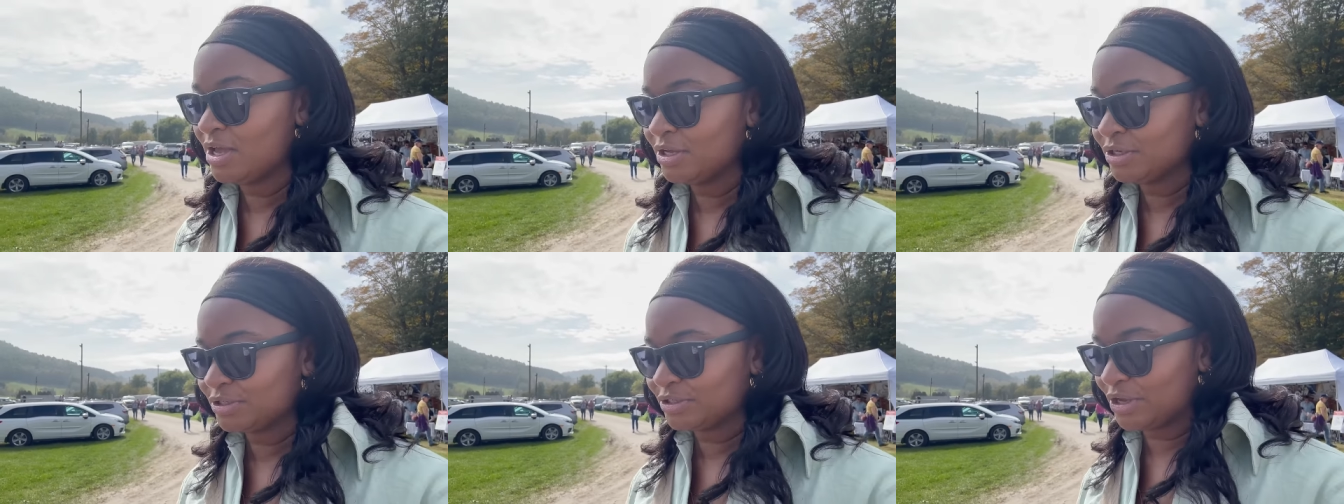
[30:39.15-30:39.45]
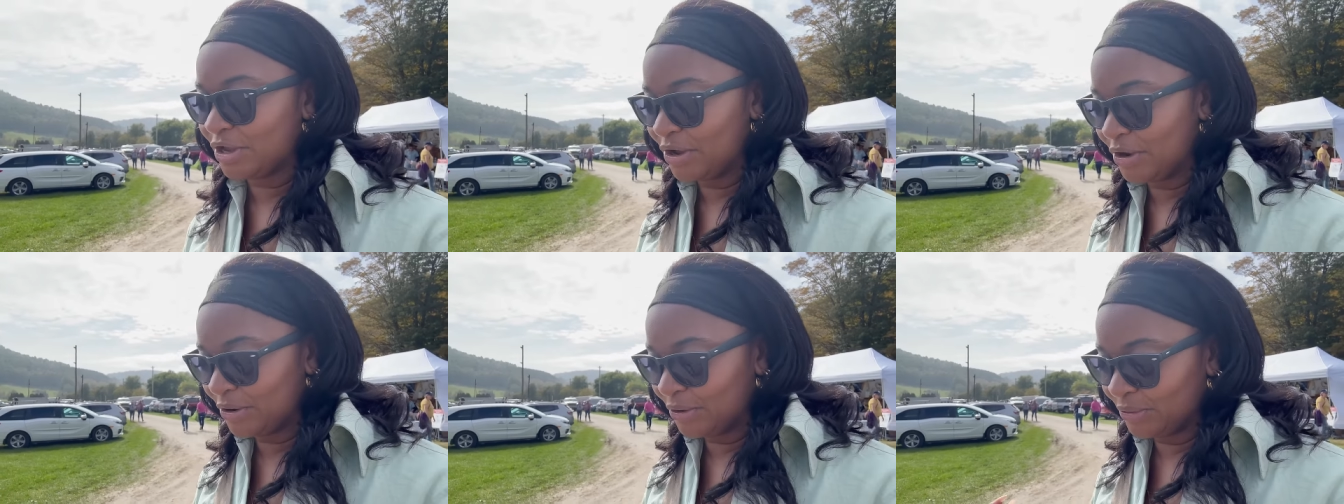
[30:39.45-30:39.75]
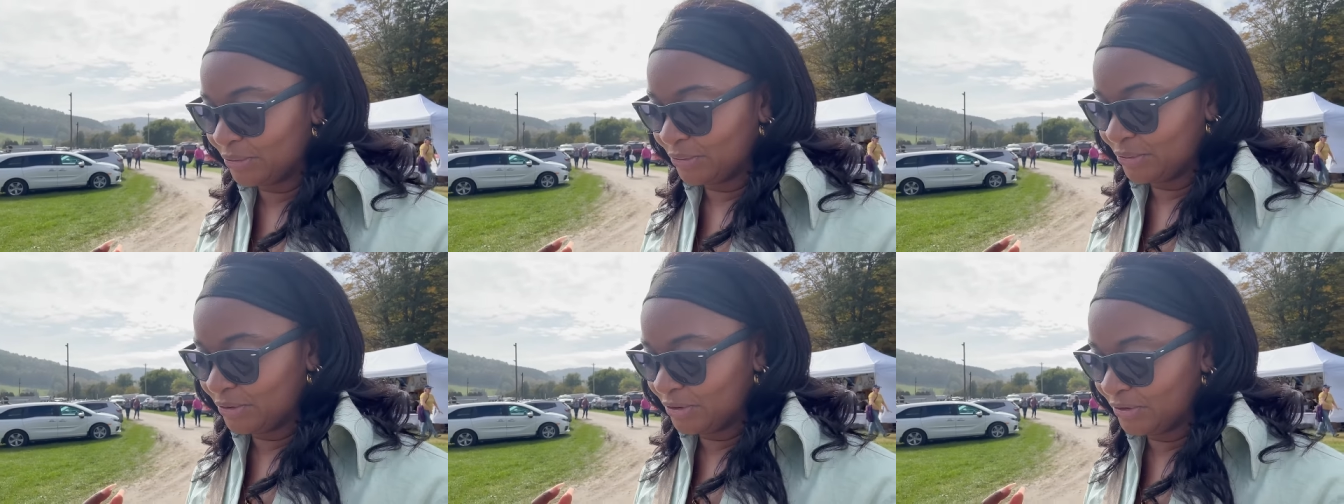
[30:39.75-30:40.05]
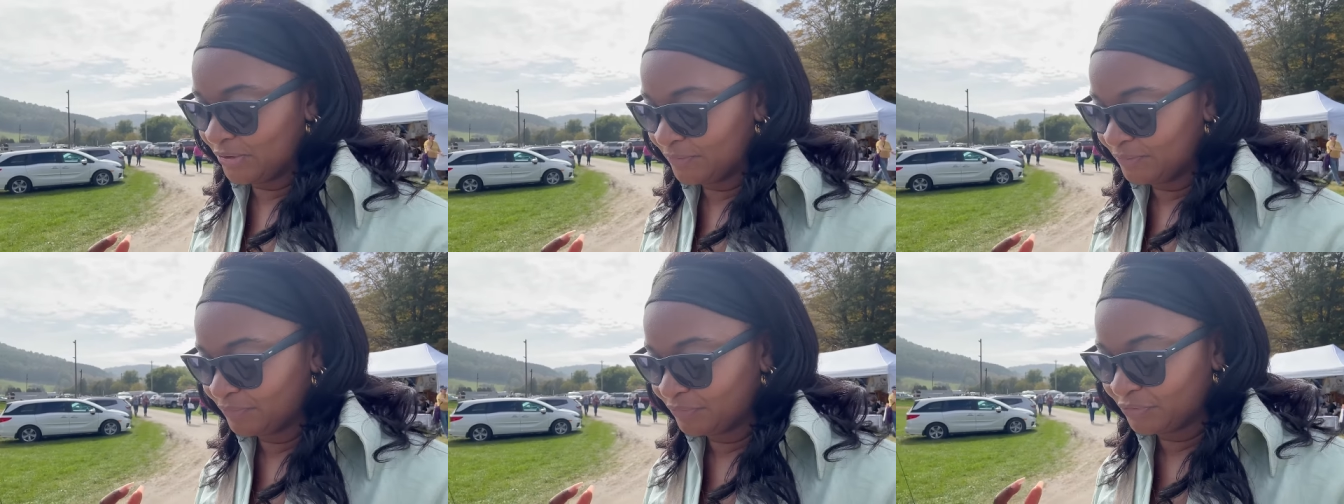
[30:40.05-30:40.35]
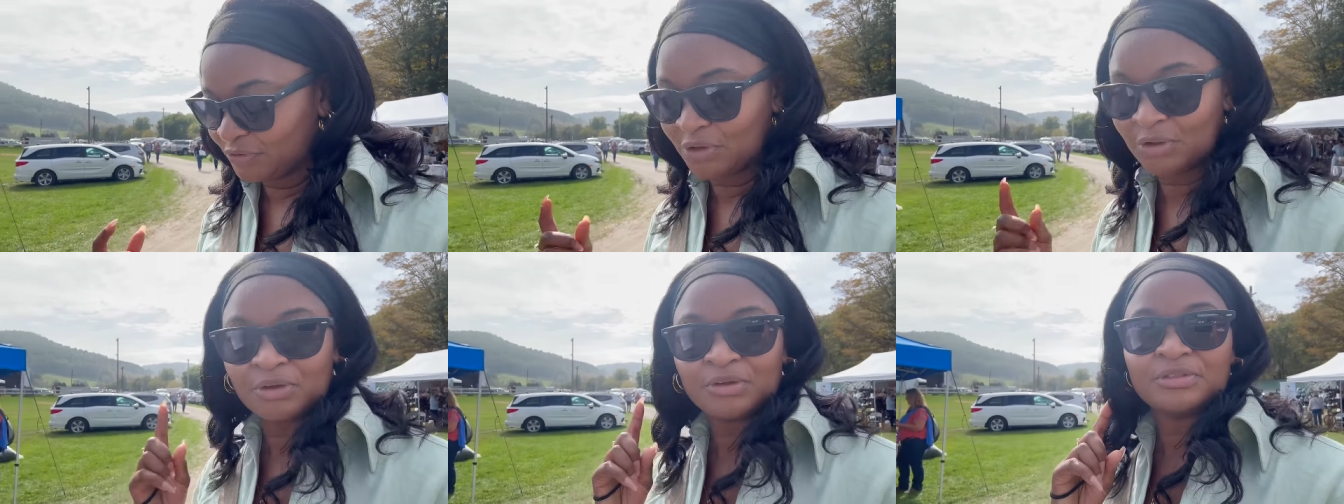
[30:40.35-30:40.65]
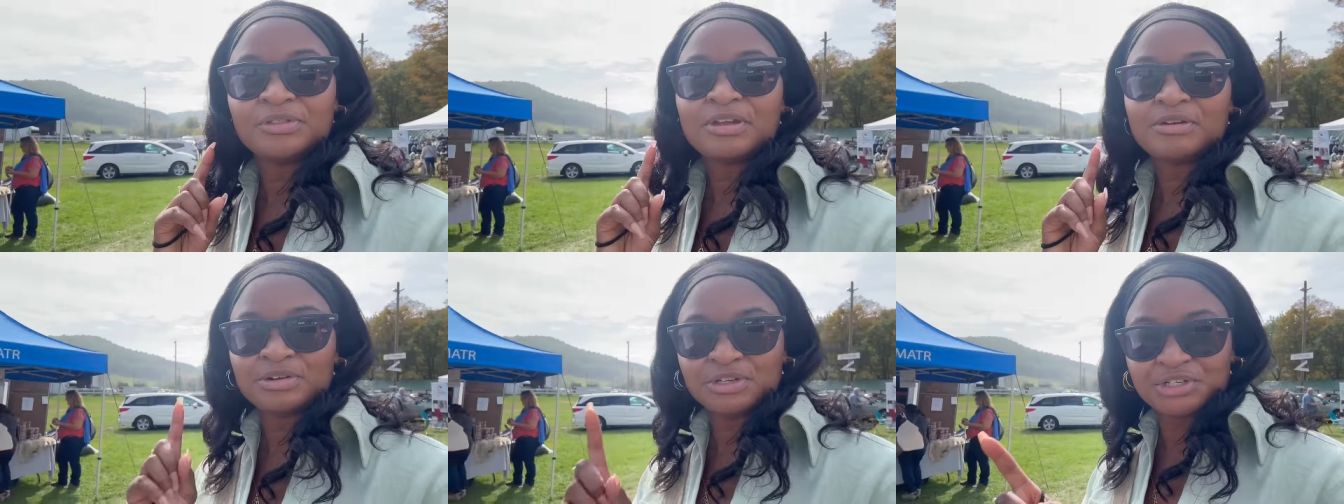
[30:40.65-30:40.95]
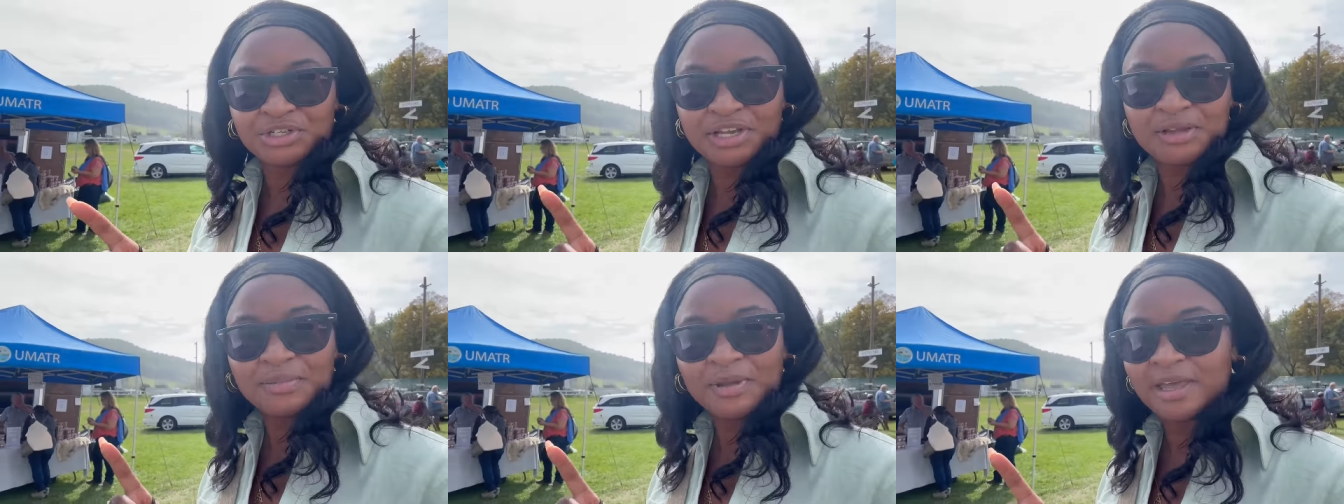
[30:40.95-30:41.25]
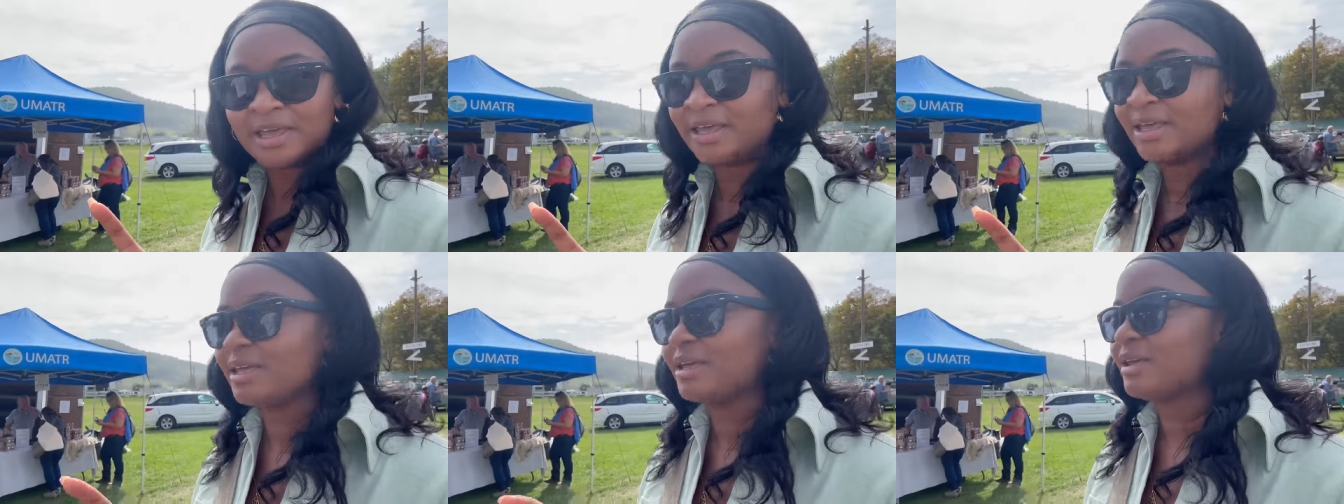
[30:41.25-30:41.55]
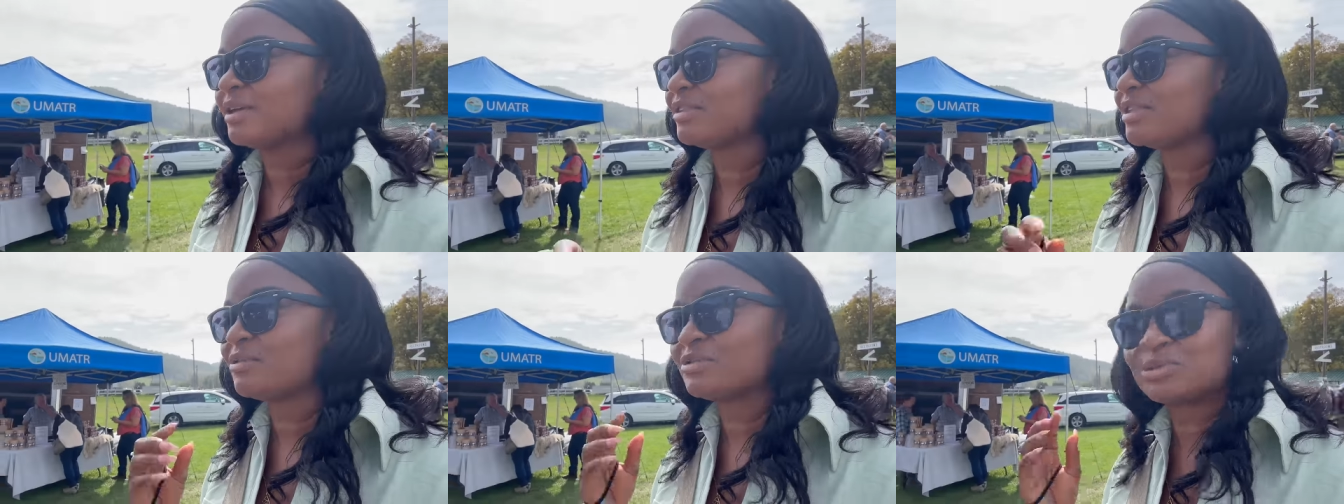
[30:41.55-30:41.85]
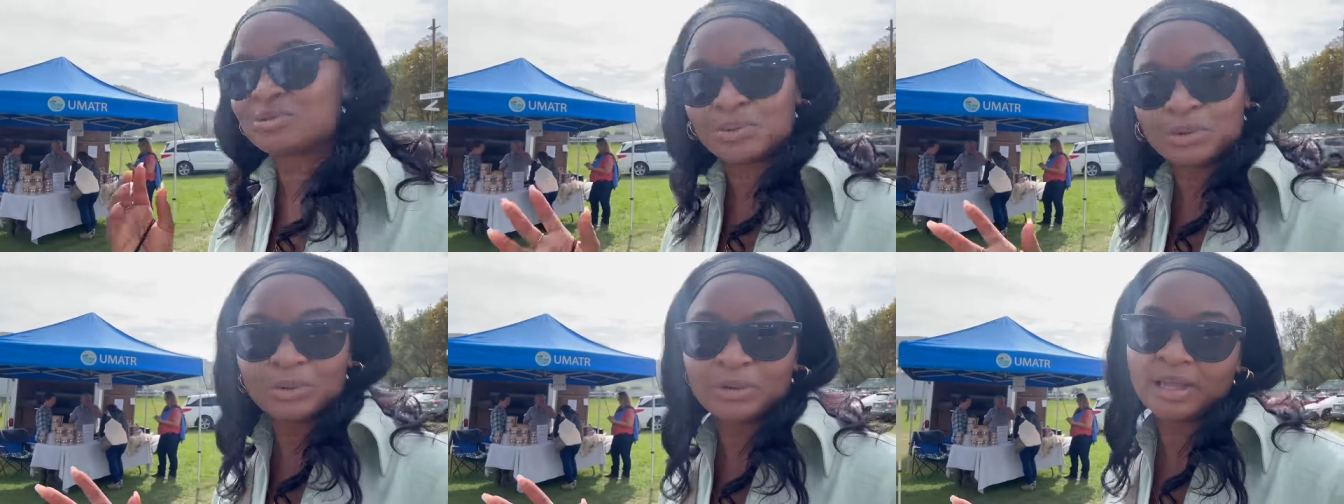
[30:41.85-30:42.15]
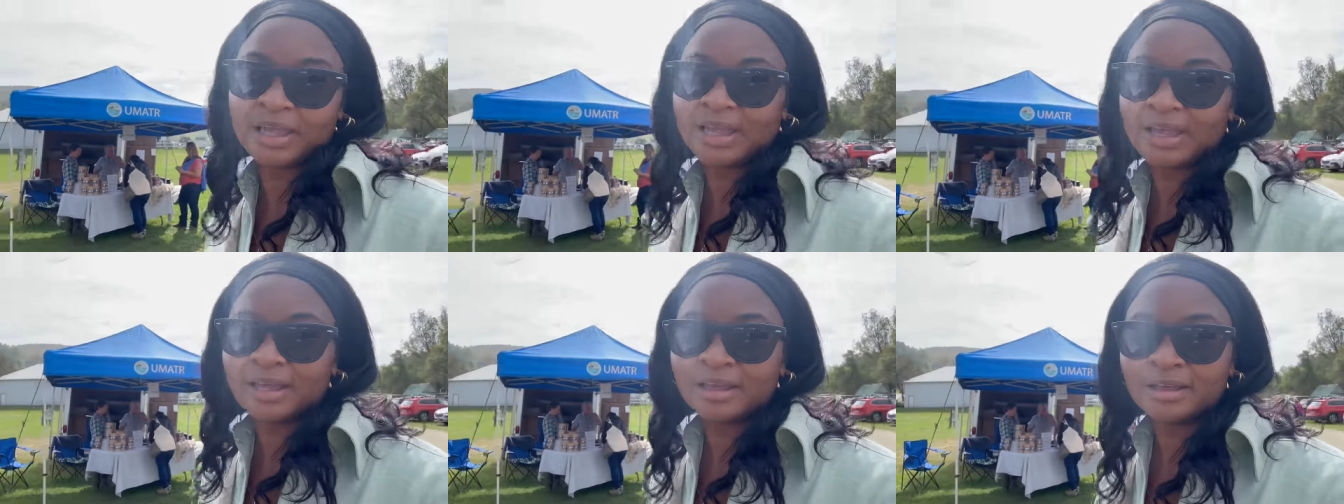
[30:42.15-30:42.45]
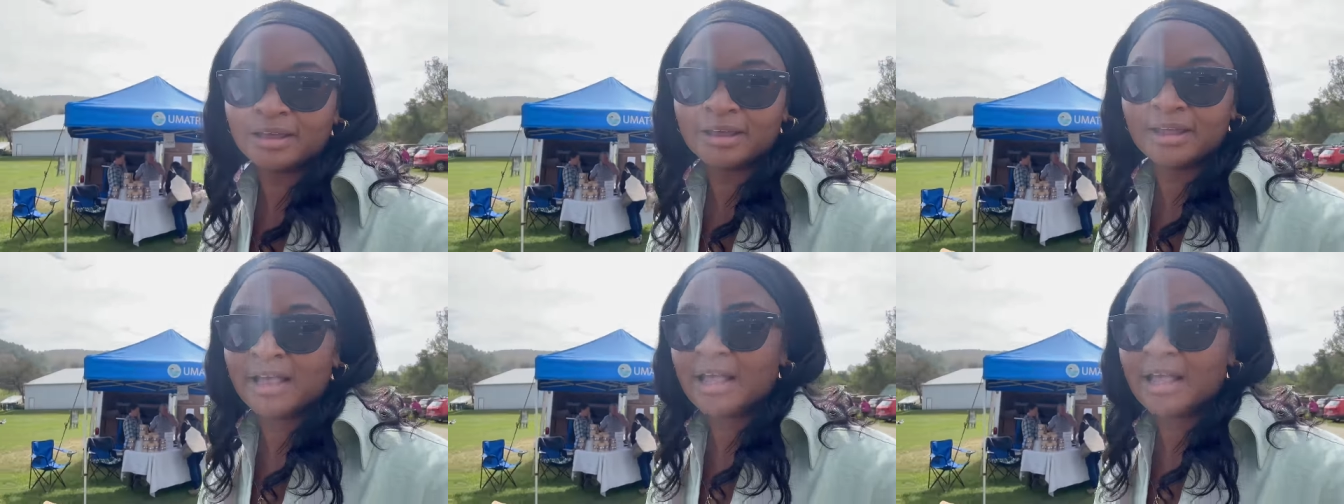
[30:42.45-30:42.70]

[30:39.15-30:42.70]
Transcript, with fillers: So there are sheep here, there is wool here,